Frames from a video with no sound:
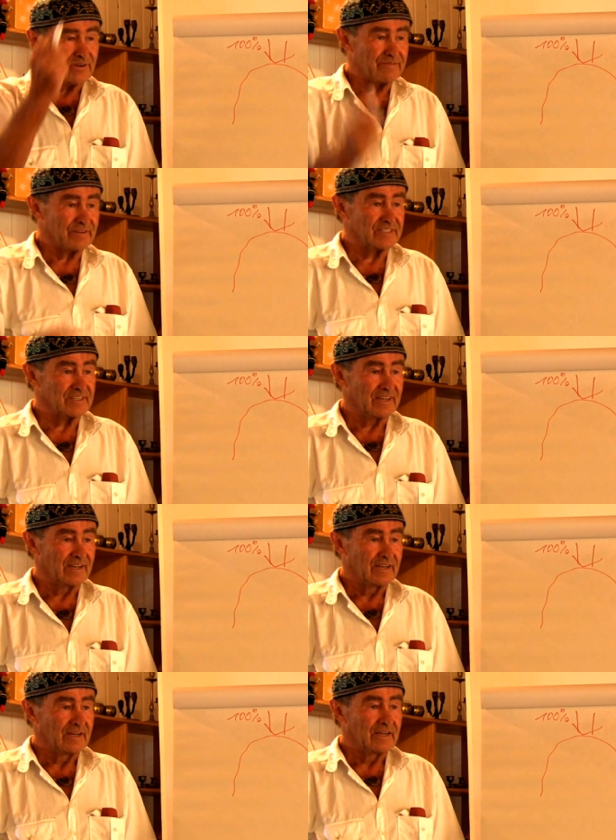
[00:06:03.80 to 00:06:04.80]

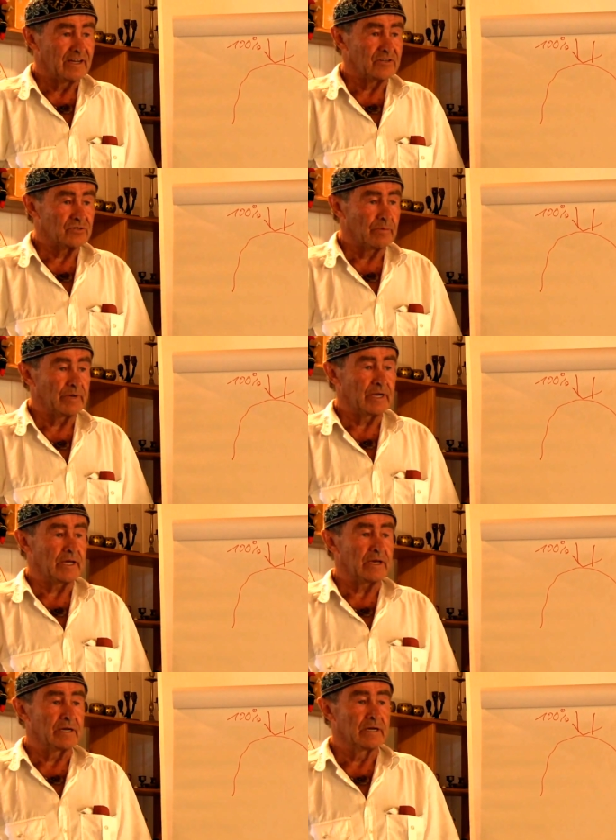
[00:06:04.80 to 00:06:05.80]
surface in
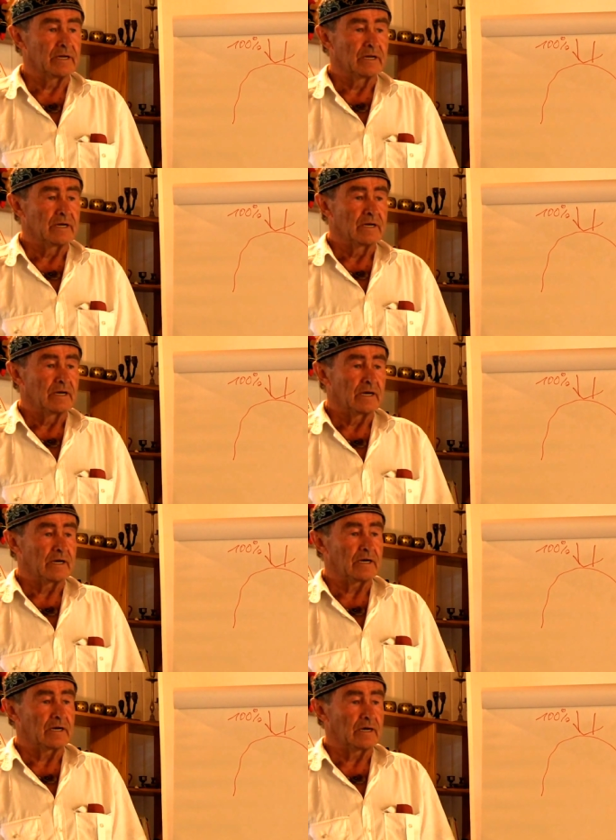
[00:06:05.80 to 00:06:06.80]
Germany,
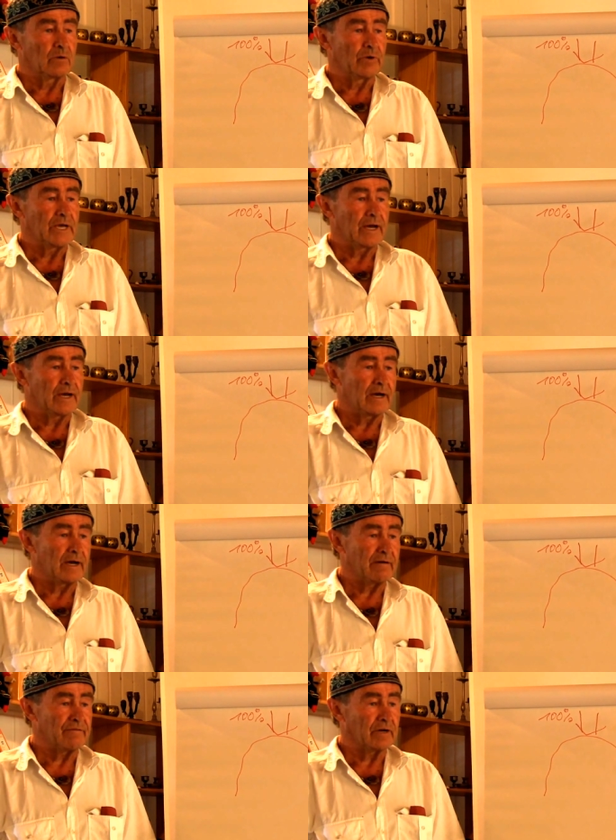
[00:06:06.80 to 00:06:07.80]
we
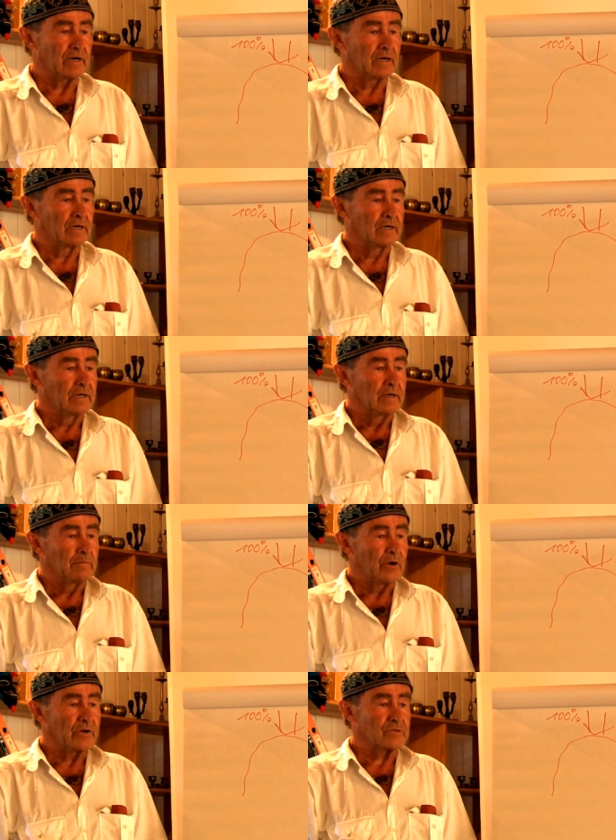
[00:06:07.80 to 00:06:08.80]
have
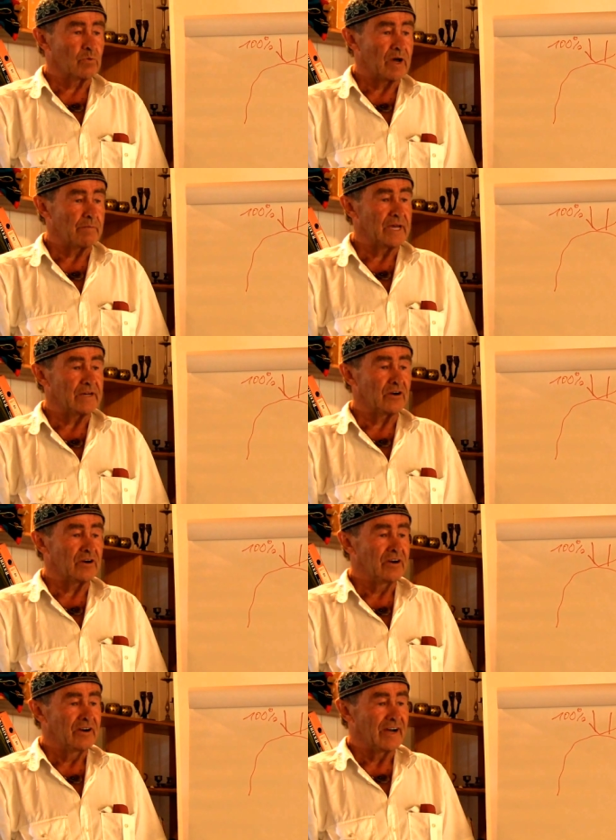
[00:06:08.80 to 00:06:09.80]
per square
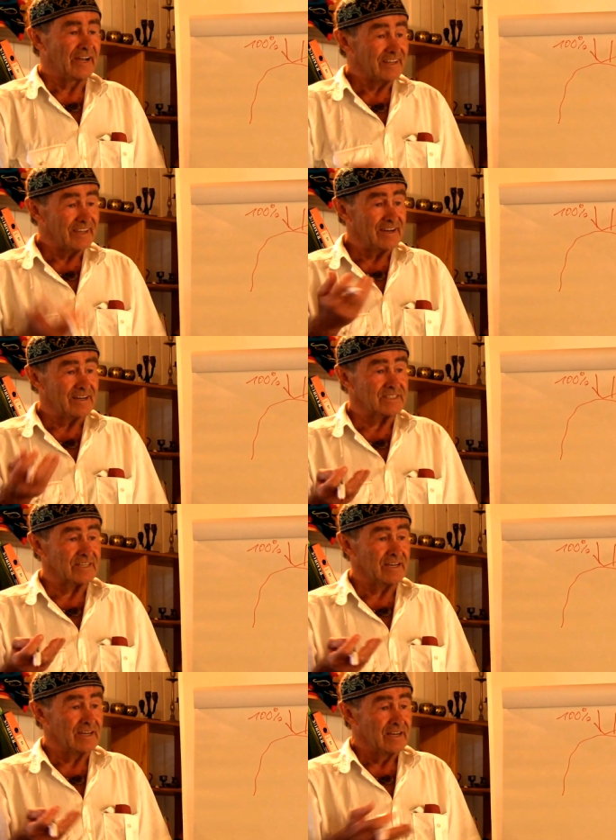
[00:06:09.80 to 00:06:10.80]
meter and year
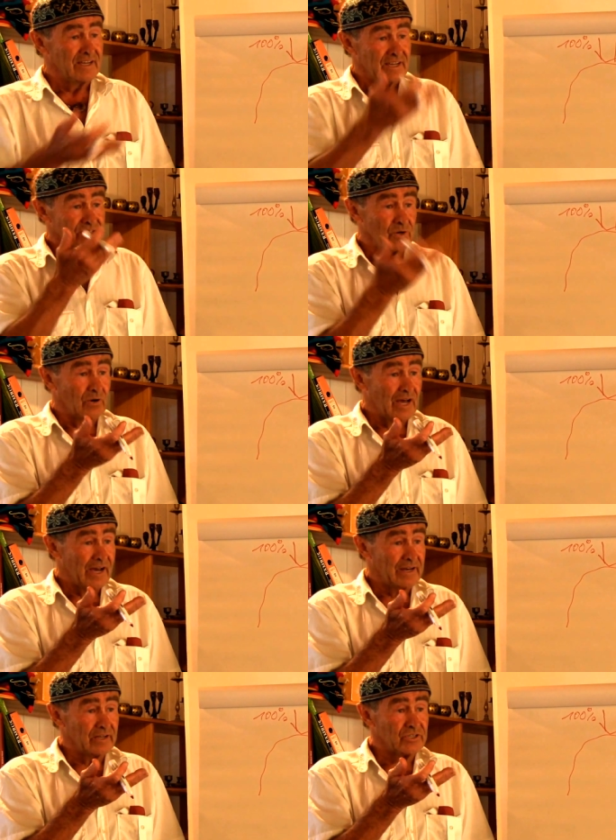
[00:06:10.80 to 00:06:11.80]
the solar
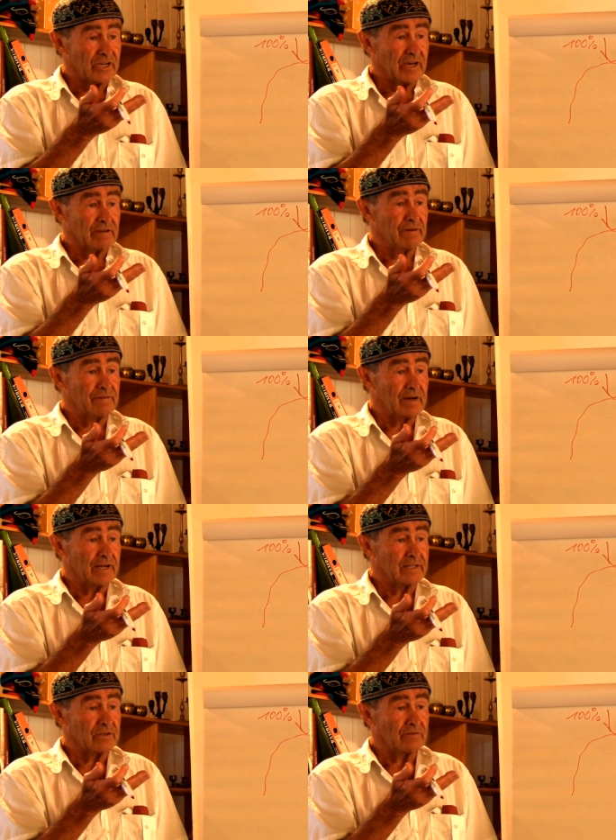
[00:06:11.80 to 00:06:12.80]
energy
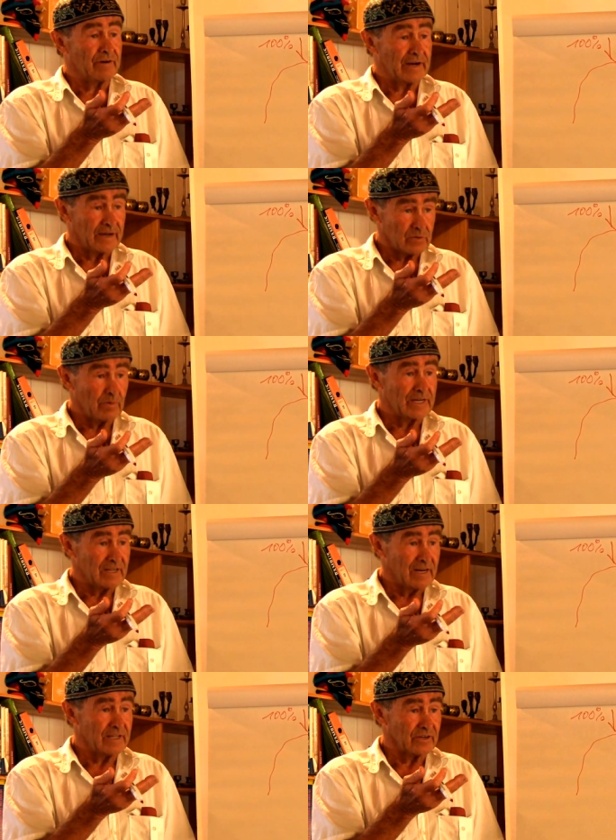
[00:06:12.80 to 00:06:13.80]
equivalent of
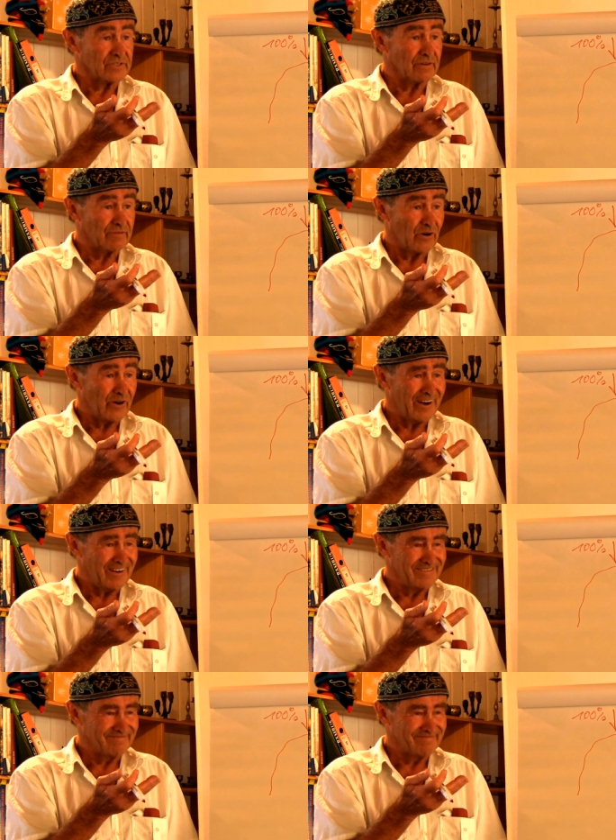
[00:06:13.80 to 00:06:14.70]
120 liters of oil.